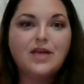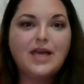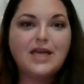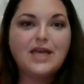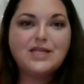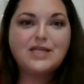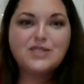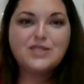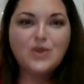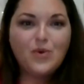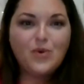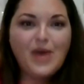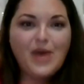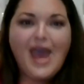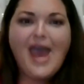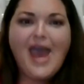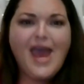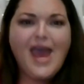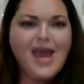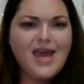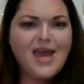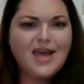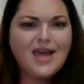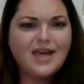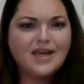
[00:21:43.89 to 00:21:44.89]
It's
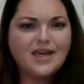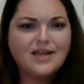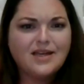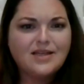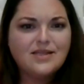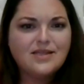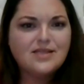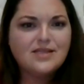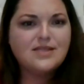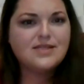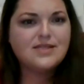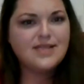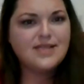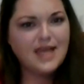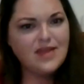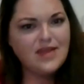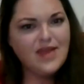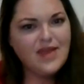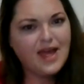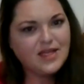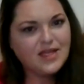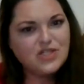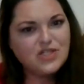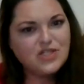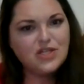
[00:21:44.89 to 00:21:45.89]
okay. Say
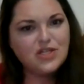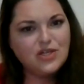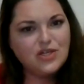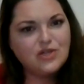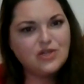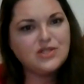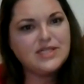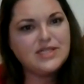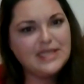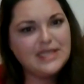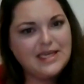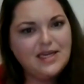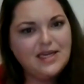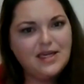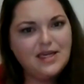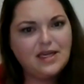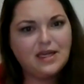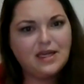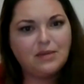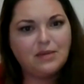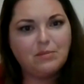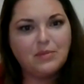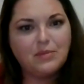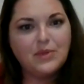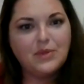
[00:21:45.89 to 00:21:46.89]
that to your
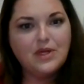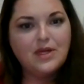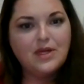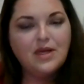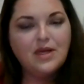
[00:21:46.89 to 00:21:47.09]
team,